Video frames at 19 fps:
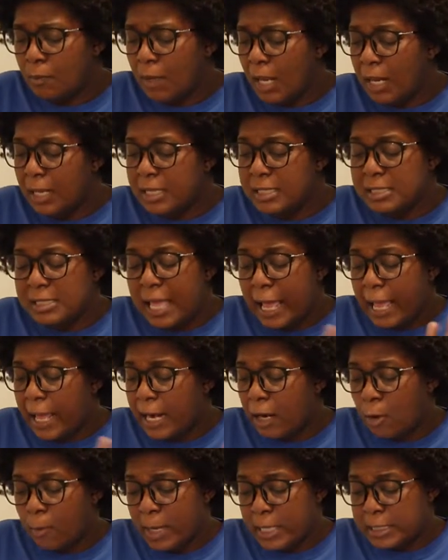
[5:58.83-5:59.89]
because i gotta
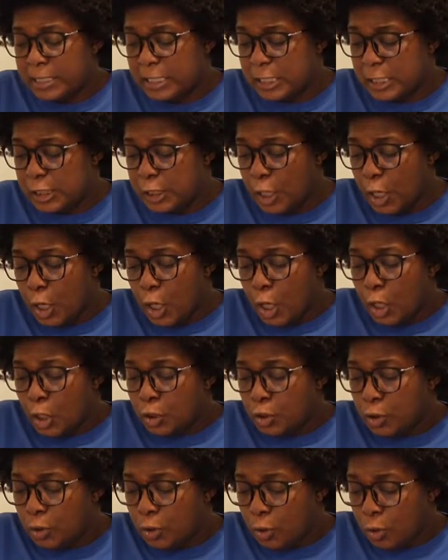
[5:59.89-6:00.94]
go back to this
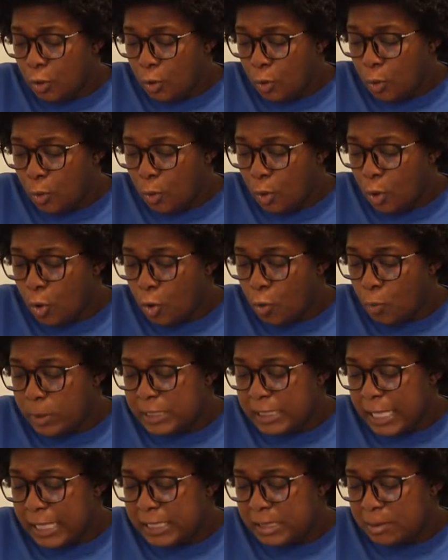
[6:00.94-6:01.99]
the dude who
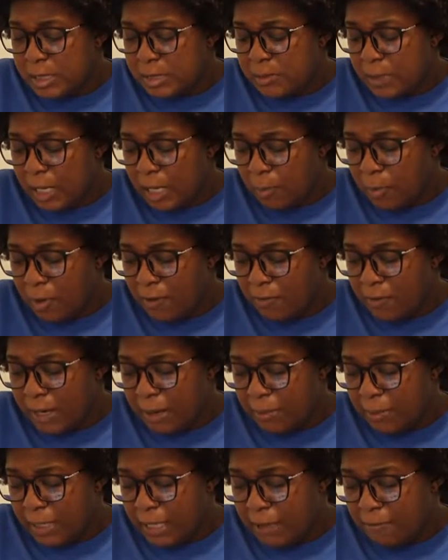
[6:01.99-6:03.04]
was like supposed to be her boyfriend, I
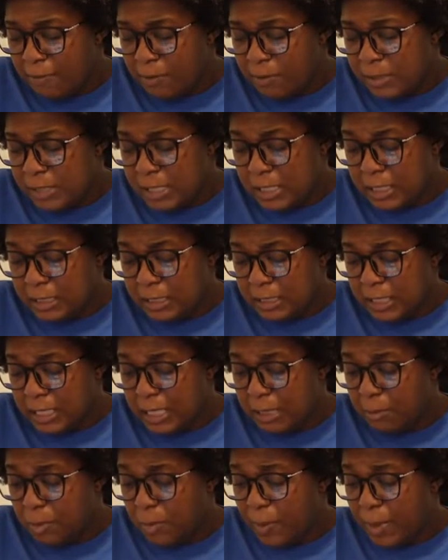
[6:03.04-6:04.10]
believe it was either
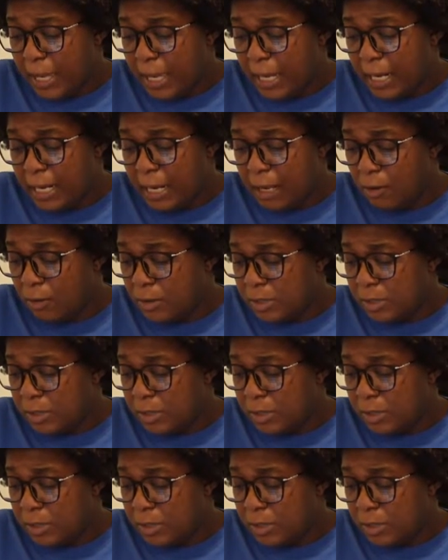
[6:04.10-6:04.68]
Liam or Peyton. I don't know,